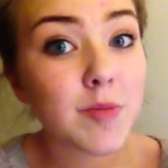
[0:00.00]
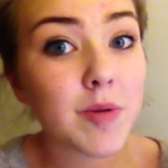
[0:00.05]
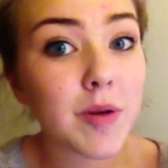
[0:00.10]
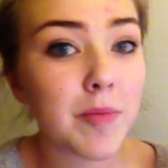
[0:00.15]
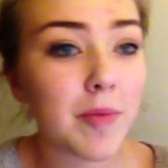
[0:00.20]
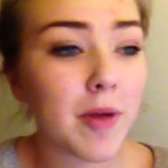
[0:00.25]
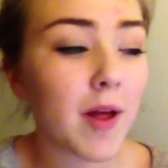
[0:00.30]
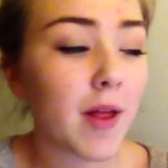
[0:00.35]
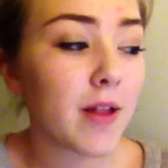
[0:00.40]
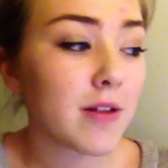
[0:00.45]
but
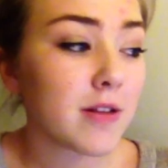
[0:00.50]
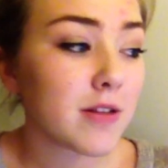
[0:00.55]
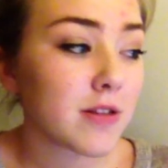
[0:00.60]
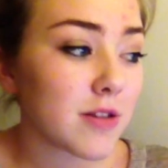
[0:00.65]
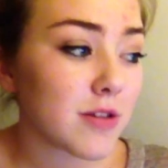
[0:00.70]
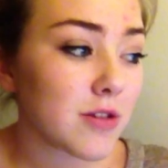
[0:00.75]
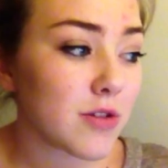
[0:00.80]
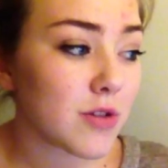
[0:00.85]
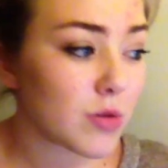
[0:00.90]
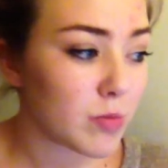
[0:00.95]
I'm not
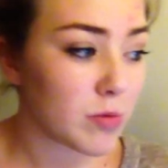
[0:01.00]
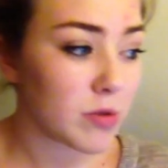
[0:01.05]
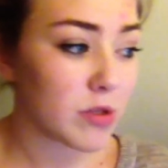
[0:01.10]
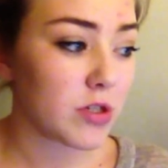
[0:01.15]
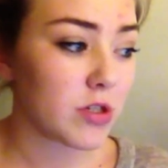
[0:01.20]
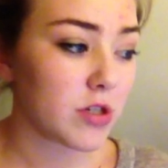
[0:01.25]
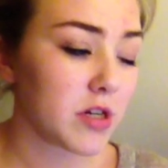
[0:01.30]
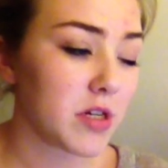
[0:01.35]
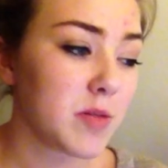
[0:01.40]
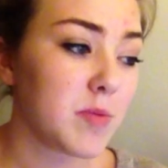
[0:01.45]
super
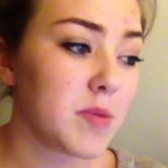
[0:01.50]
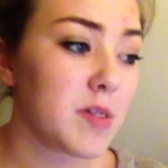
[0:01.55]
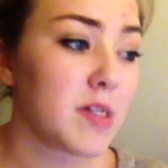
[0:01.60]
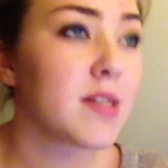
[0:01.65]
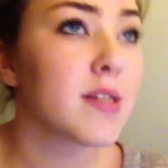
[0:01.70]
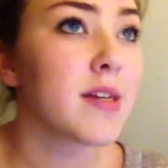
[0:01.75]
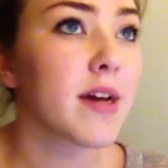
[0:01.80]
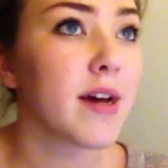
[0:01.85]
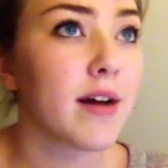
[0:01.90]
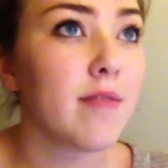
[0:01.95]
stressed
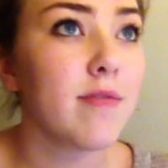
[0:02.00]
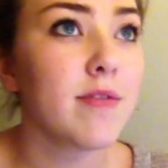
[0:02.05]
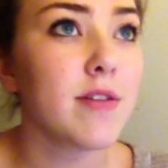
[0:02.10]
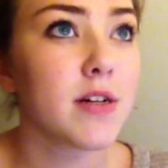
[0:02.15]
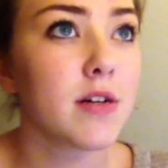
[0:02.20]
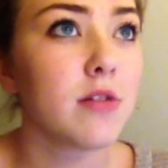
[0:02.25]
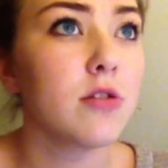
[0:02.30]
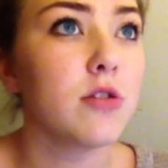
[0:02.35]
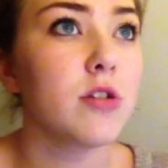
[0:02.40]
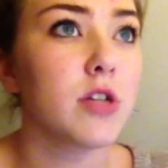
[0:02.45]
because I have till